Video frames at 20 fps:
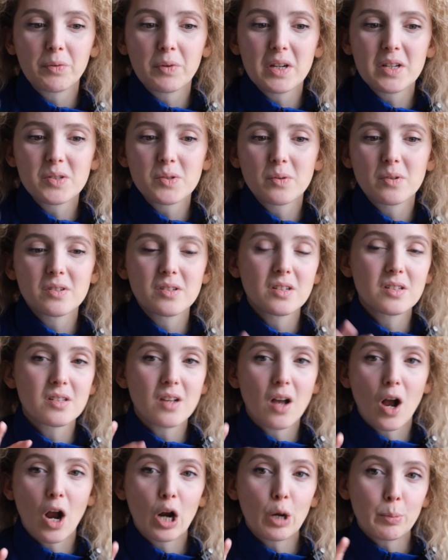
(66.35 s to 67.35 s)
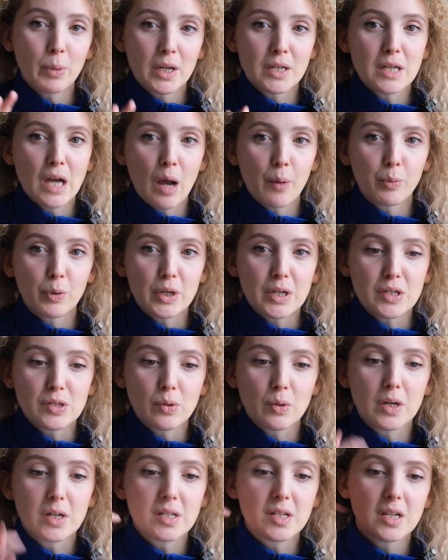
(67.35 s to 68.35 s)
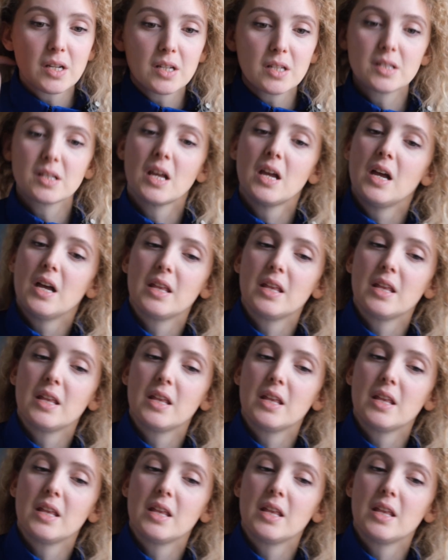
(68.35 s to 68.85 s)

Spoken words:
resources are my top resources